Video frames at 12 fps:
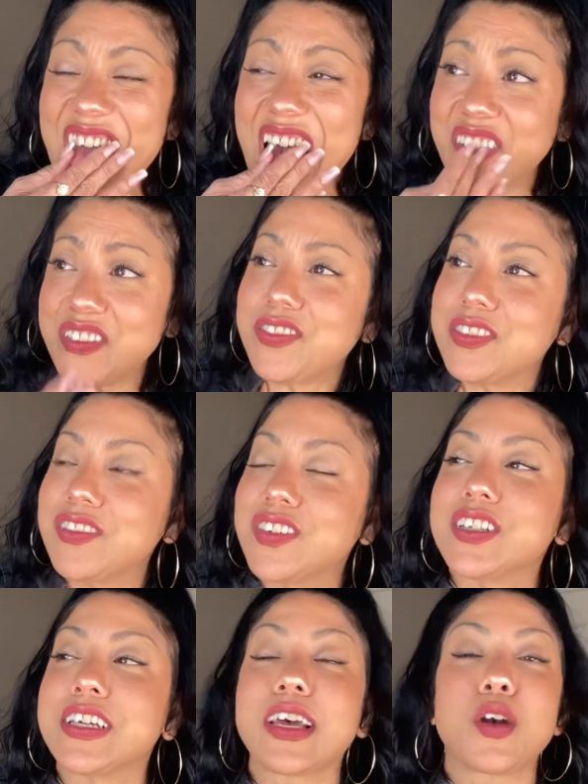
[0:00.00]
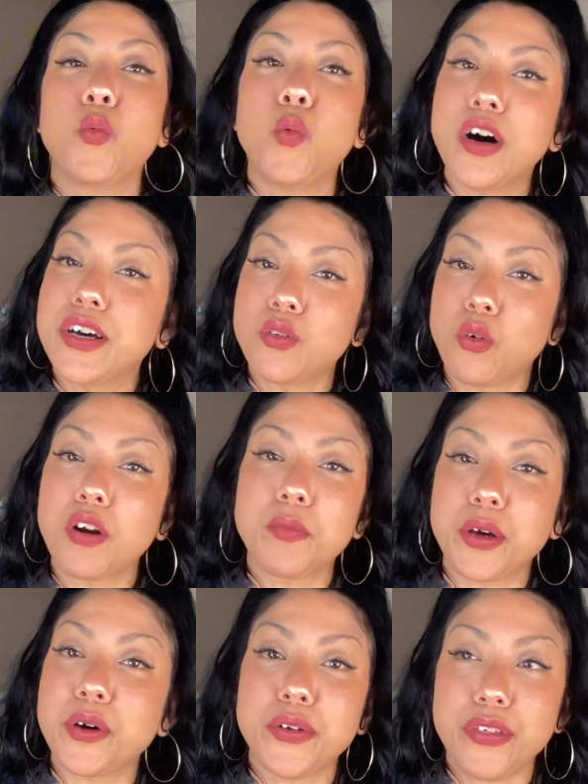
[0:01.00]
and definitely feeling like one or
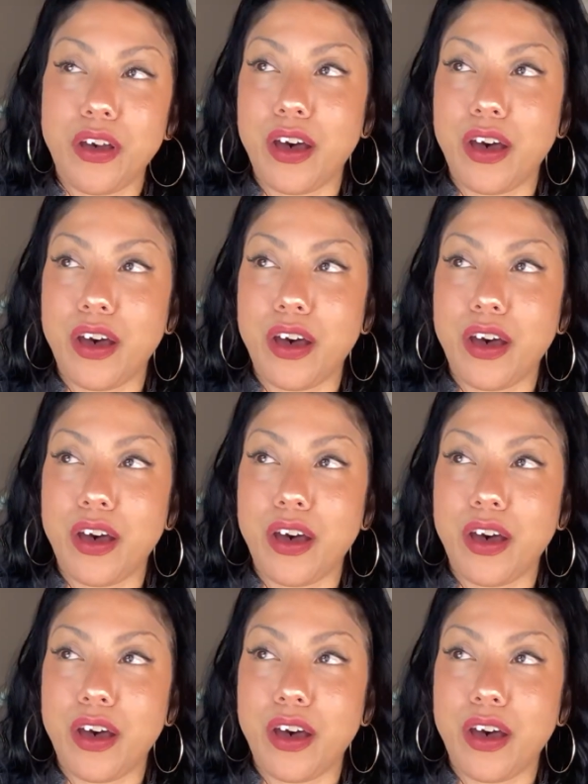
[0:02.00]
both